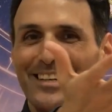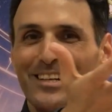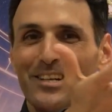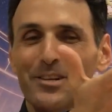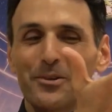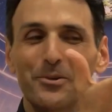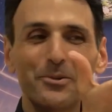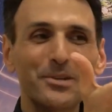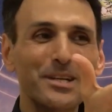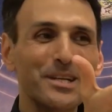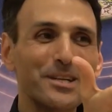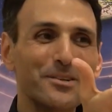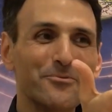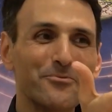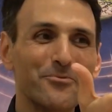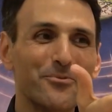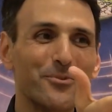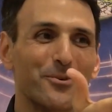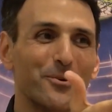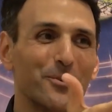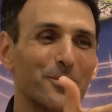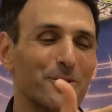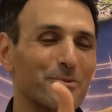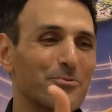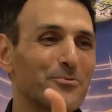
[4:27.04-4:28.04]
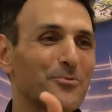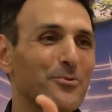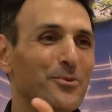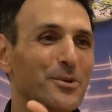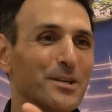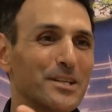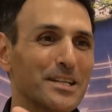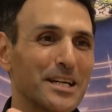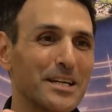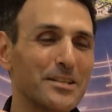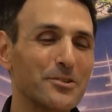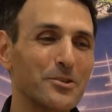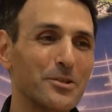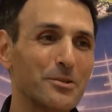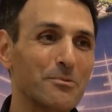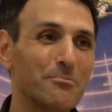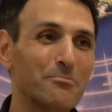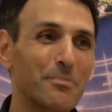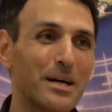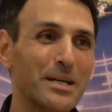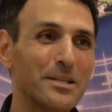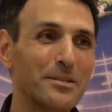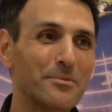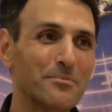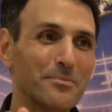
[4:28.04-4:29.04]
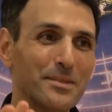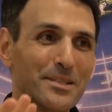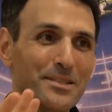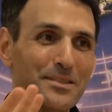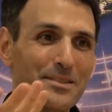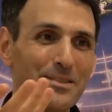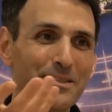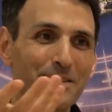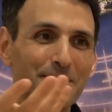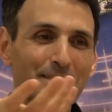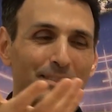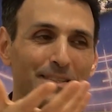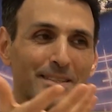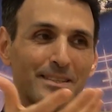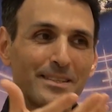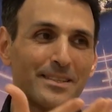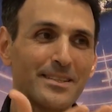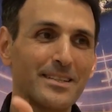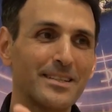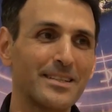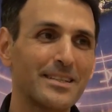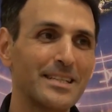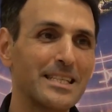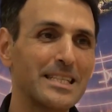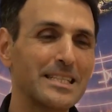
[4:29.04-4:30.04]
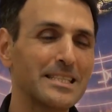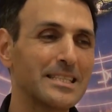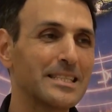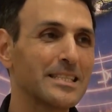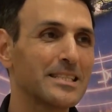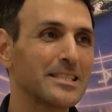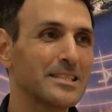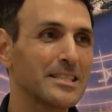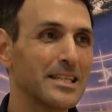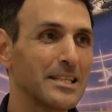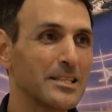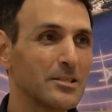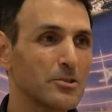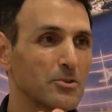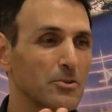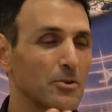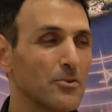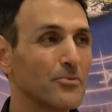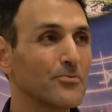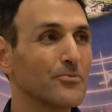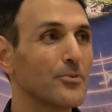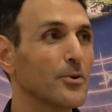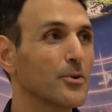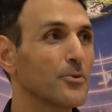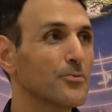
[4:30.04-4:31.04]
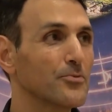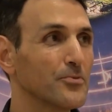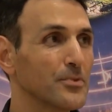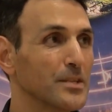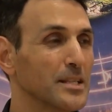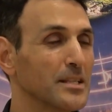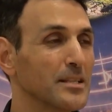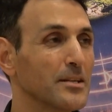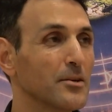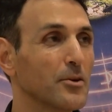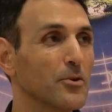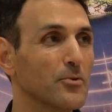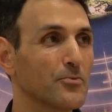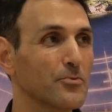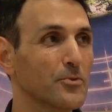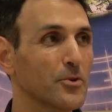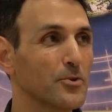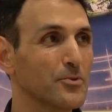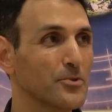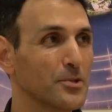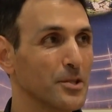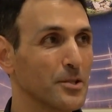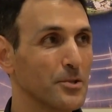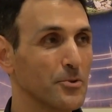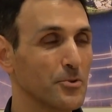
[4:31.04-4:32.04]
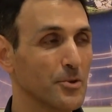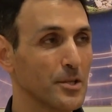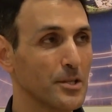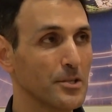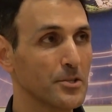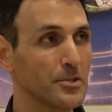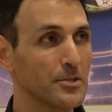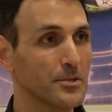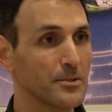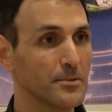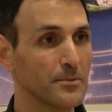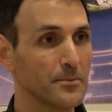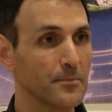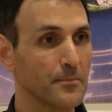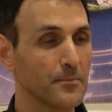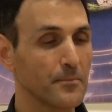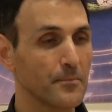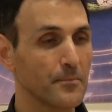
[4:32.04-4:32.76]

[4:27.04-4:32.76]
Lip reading: looking for another embodiment. It's a sense of continuation.